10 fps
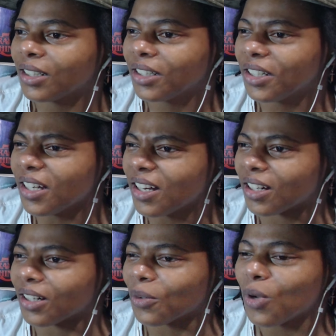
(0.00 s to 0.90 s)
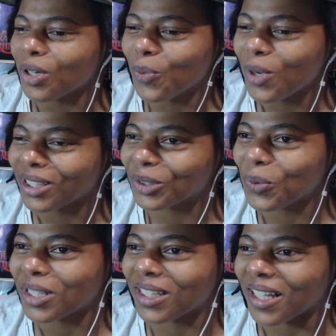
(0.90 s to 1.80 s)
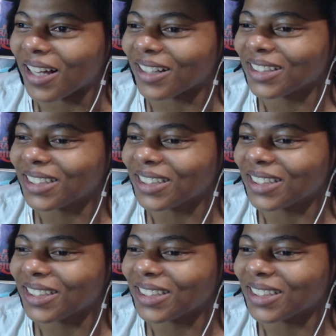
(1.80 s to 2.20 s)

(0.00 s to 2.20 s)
Yeah, what is with that?